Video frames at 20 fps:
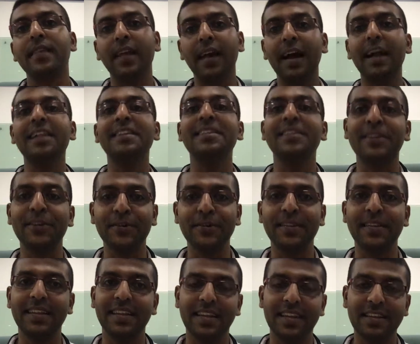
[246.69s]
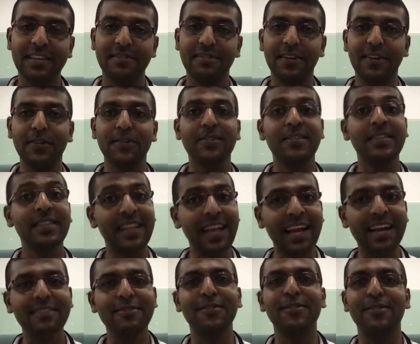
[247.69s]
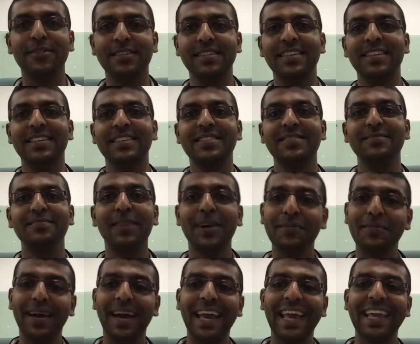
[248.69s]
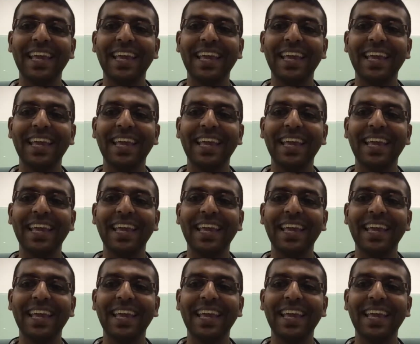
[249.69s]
I'll see you in the next video. Thanks for watching. Bye-bye.